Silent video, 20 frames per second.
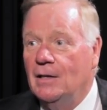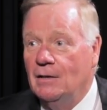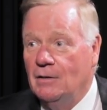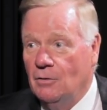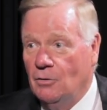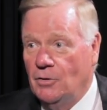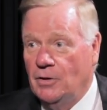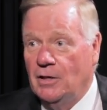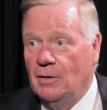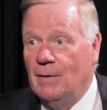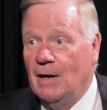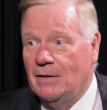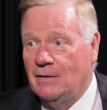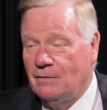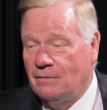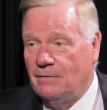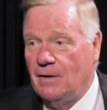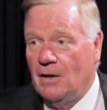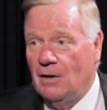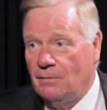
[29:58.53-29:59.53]
learning about to
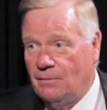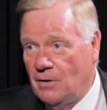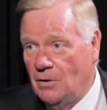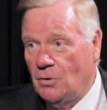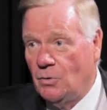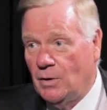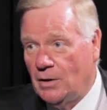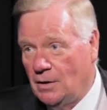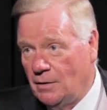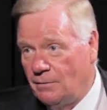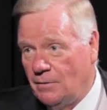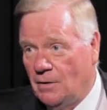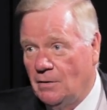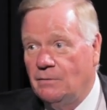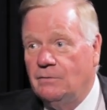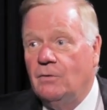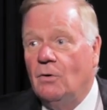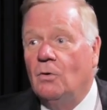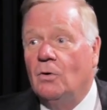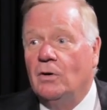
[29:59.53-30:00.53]
fail, fail quickly, fail
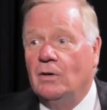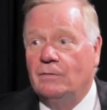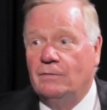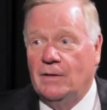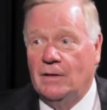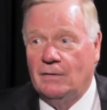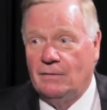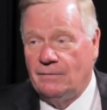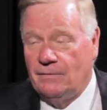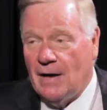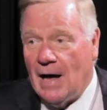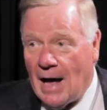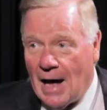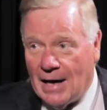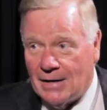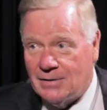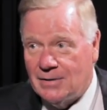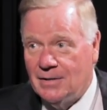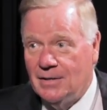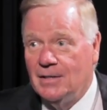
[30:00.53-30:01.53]
forward, fail
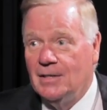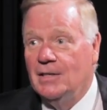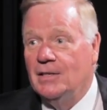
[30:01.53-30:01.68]
fast,